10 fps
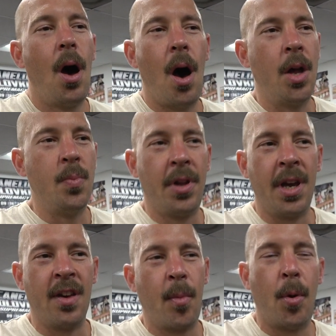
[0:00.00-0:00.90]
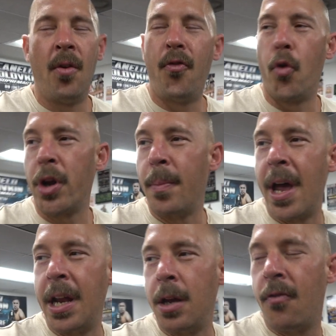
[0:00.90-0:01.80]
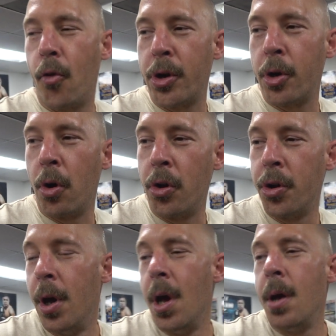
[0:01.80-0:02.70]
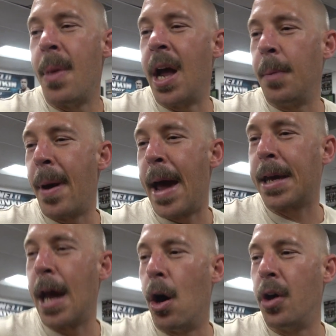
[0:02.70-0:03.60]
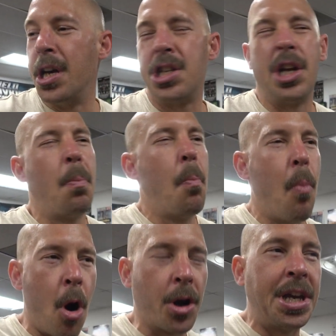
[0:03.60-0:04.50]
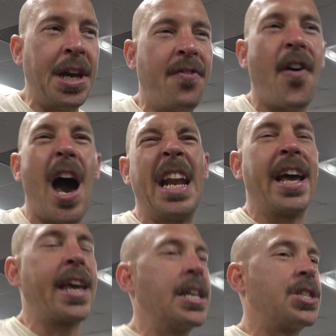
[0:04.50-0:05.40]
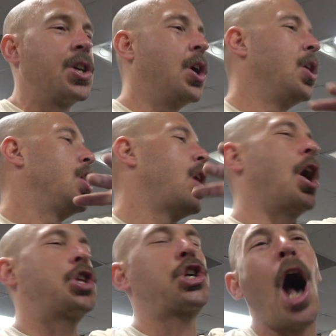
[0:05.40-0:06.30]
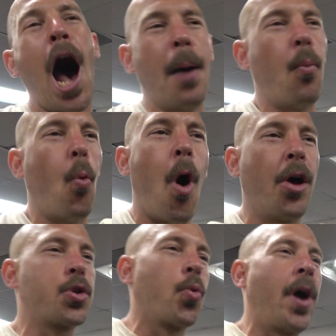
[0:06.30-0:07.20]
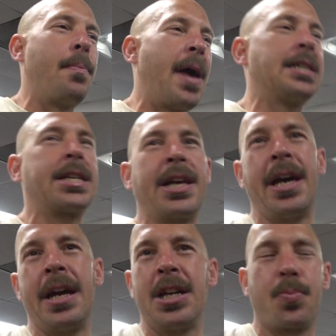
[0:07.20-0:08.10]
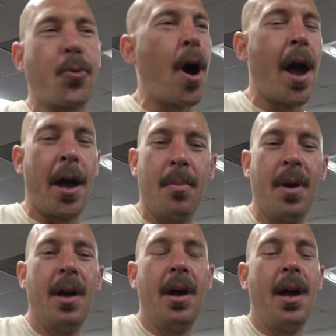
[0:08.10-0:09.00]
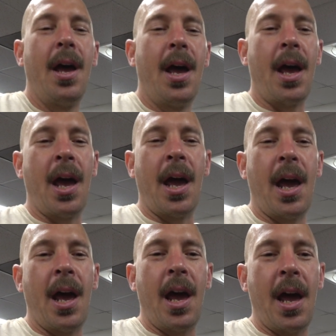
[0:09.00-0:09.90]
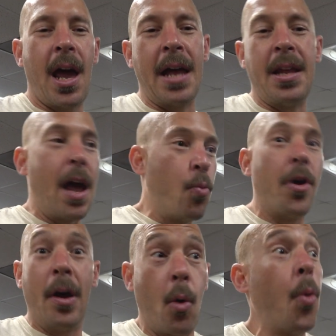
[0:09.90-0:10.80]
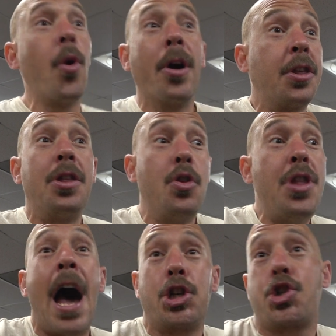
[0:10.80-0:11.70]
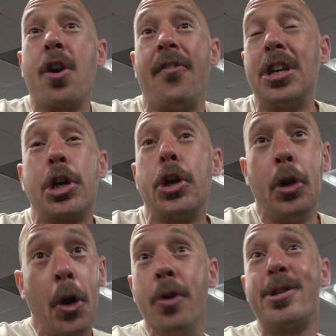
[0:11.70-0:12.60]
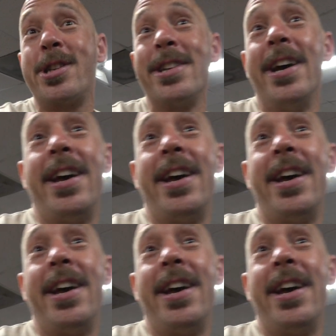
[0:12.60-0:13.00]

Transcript: Unbelievable. 40 Manny, 40-year-old Manny Pacquiao is in a marquee fight against a top the, welterweight, the champion, in his prime, undefeated. And, and and we we're not sure if he's going to lose.